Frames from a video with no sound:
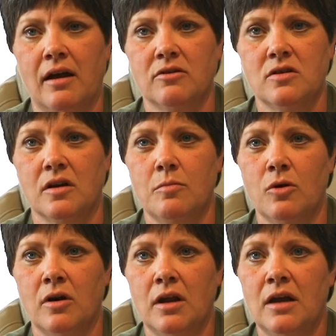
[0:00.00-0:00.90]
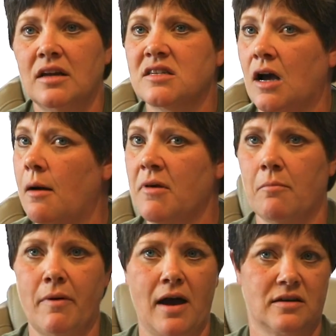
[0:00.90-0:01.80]
out to the community, it's coming
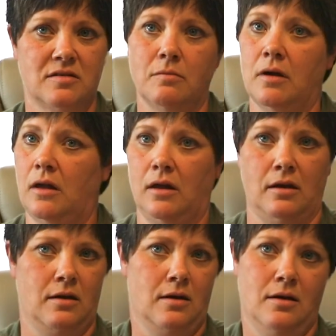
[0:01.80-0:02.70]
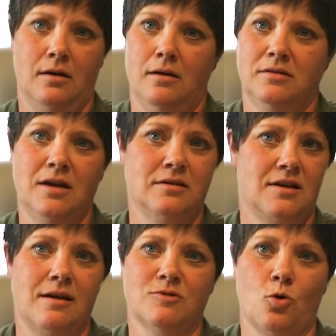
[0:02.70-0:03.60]
back to me 10
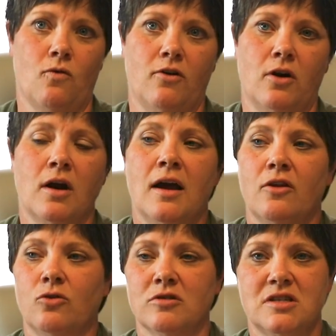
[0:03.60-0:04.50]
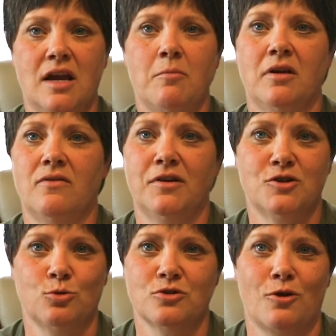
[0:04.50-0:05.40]
times over. Those same
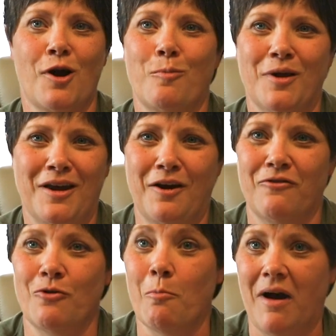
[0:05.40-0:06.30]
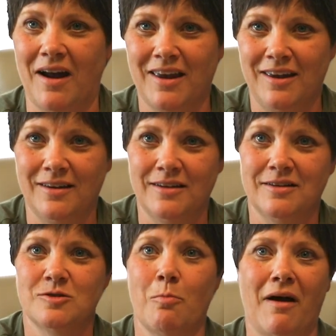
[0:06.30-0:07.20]
individuals are helping care for my
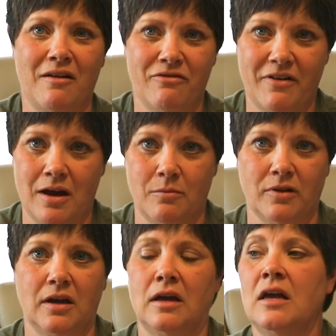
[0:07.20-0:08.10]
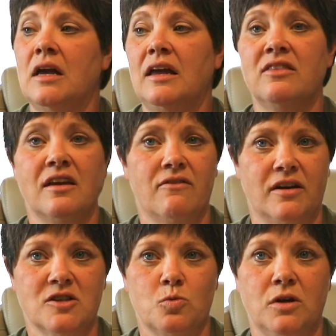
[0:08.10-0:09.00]
kids, my family. In the
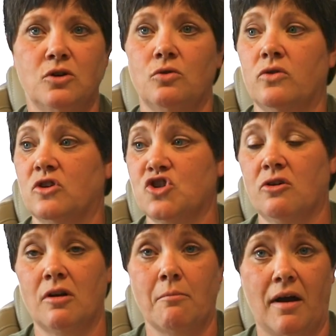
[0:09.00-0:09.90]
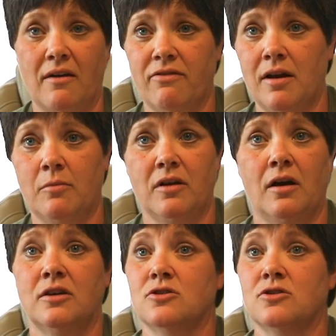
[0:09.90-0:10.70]
events we do, they're cheering my family on